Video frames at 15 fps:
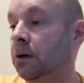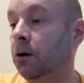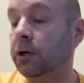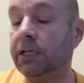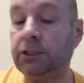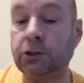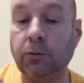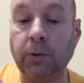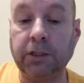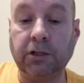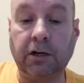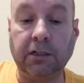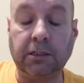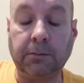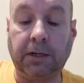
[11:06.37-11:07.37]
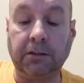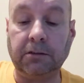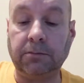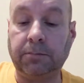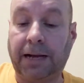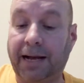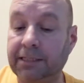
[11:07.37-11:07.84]
Okay, so we talked
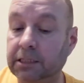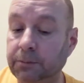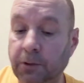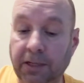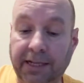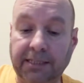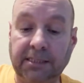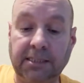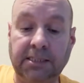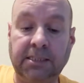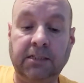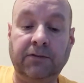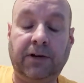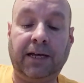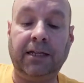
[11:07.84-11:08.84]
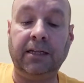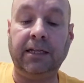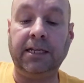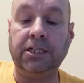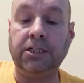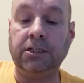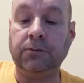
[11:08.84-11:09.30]
about possible SEC
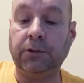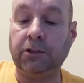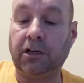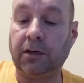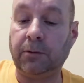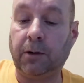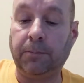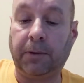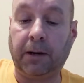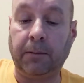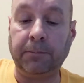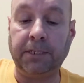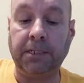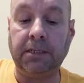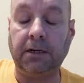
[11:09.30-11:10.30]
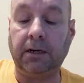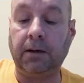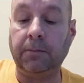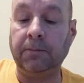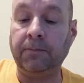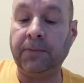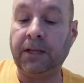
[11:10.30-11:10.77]
violations. We talked about pump and
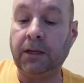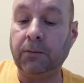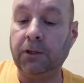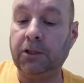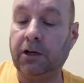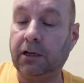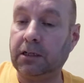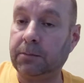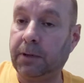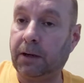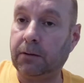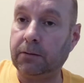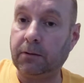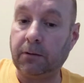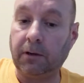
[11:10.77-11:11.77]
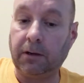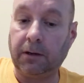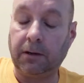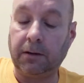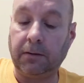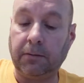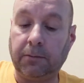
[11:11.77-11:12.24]
dump. We talked about
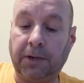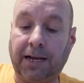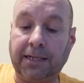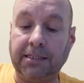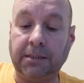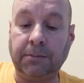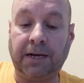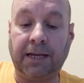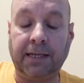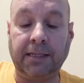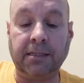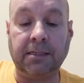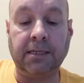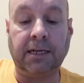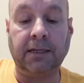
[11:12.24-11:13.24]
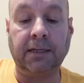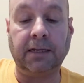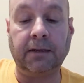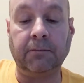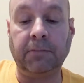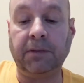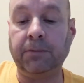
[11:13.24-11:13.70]
proxy buying and
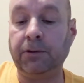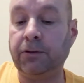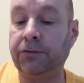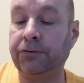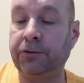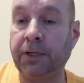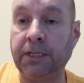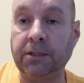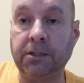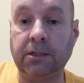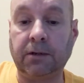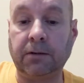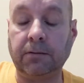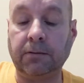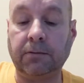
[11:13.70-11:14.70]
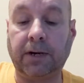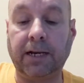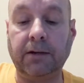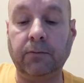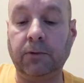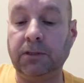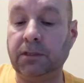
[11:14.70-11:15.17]
selling. Maybe their friends are
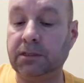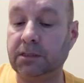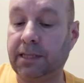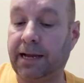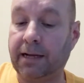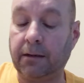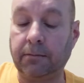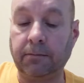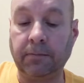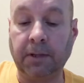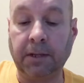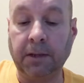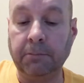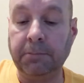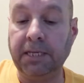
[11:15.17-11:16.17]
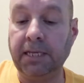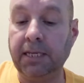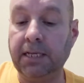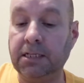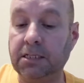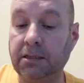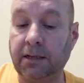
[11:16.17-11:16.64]
right when the stock
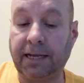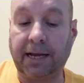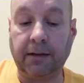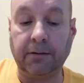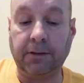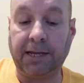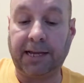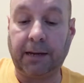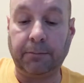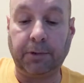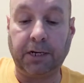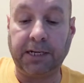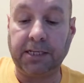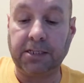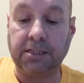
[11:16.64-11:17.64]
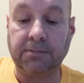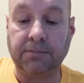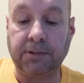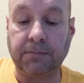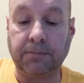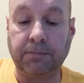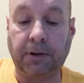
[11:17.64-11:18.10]
peaks. They got buddies
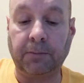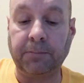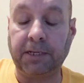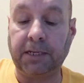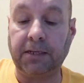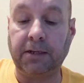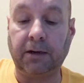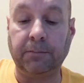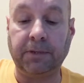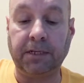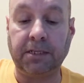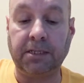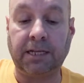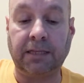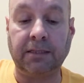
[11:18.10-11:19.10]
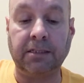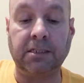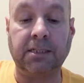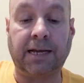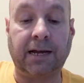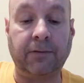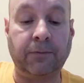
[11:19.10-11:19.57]
pumping and dumping and selling the
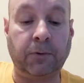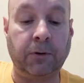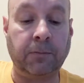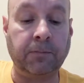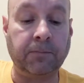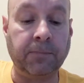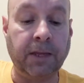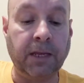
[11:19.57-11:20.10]
stock for them.